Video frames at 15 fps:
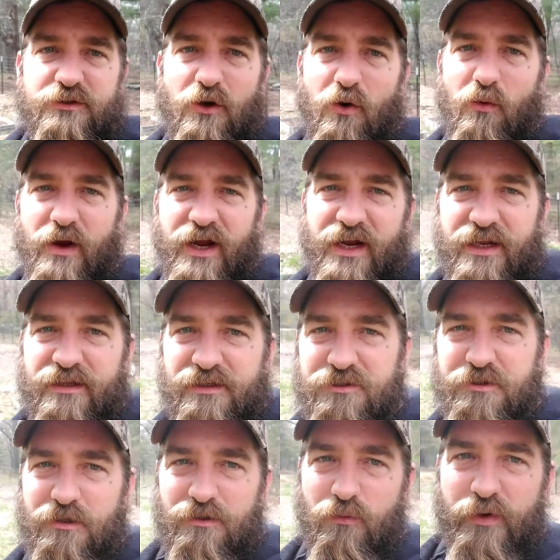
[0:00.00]
no way this
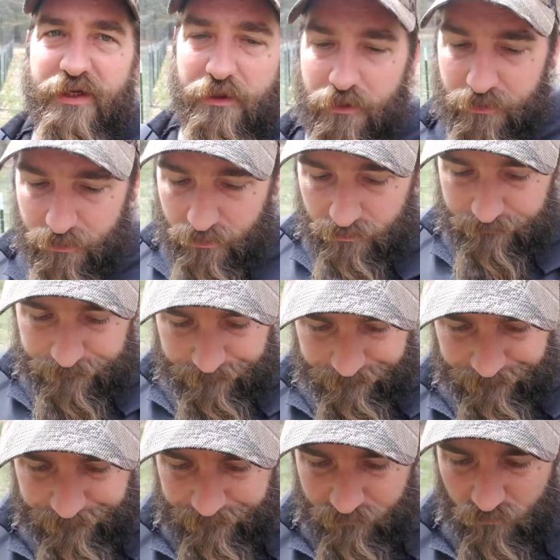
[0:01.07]
year that we could
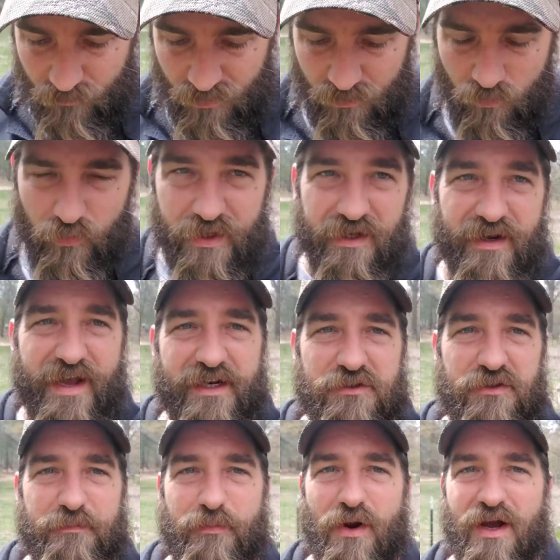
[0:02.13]

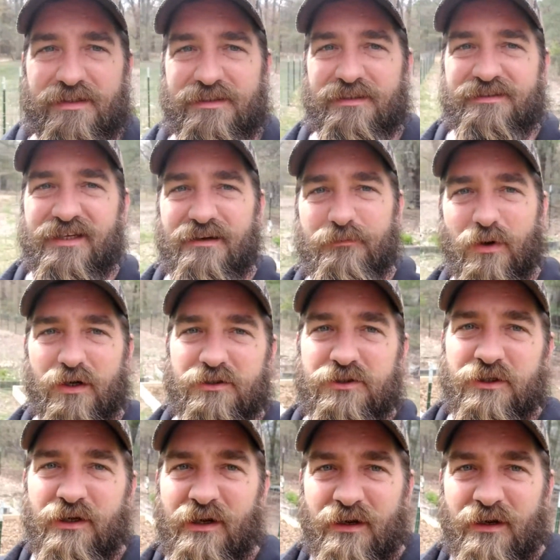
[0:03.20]
actually process that much